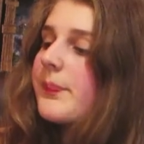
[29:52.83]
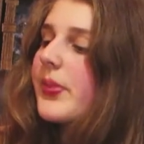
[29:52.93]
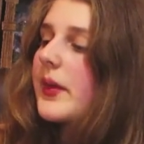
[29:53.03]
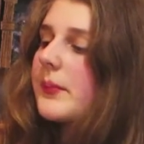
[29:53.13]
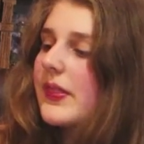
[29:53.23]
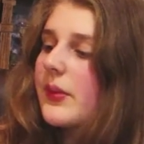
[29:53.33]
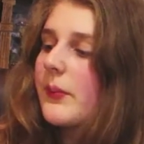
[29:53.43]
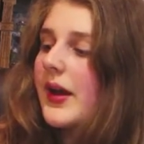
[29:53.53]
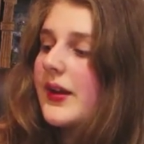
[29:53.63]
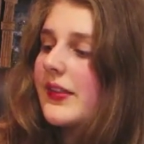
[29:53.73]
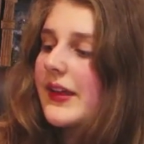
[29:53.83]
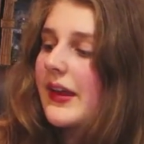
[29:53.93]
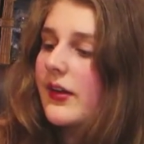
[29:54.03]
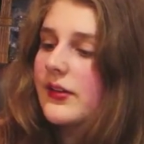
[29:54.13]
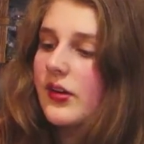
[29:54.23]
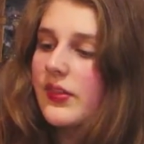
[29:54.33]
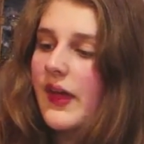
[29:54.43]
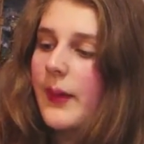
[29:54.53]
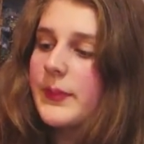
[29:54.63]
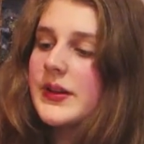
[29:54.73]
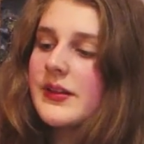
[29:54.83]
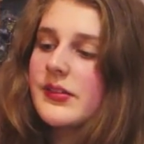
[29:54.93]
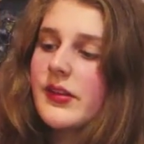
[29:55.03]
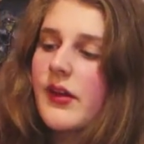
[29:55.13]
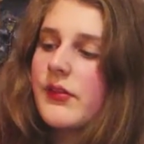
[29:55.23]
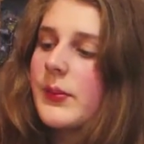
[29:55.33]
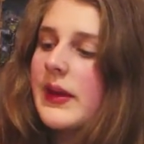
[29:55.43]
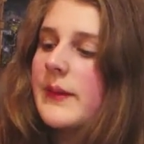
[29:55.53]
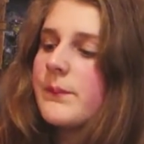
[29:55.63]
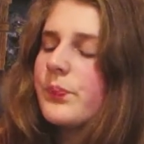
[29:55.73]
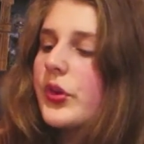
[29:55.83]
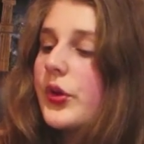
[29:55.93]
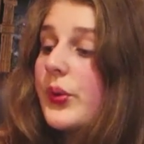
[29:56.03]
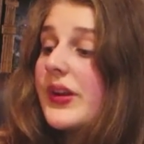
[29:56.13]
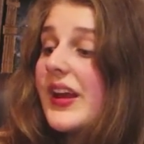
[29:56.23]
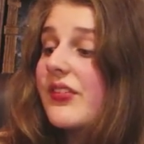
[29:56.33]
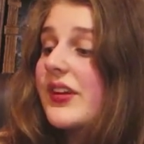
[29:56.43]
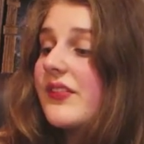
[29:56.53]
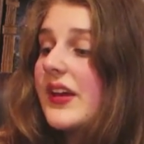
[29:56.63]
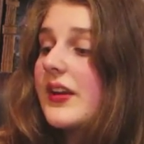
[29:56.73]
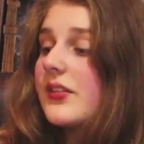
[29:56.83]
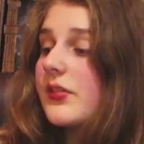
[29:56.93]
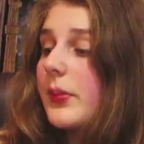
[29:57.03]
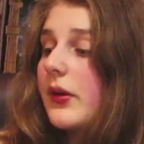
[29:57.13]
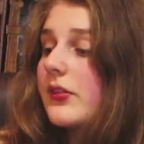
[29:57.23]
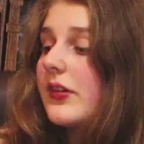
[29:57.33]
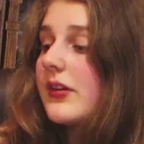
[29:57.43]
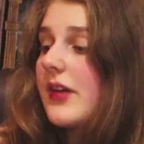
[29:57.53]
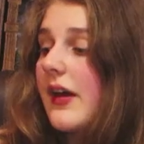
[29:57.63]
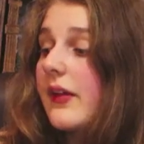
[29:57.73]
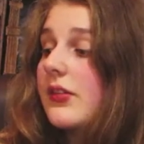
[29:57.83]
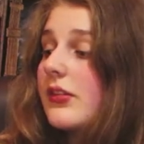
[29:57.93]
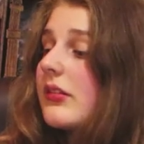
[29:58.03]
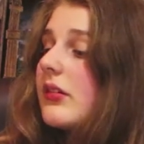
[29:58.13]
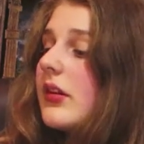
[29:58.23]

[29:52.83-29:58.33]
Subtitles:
had made the mind, the character, the happiness of a man who in every advantage of person and talents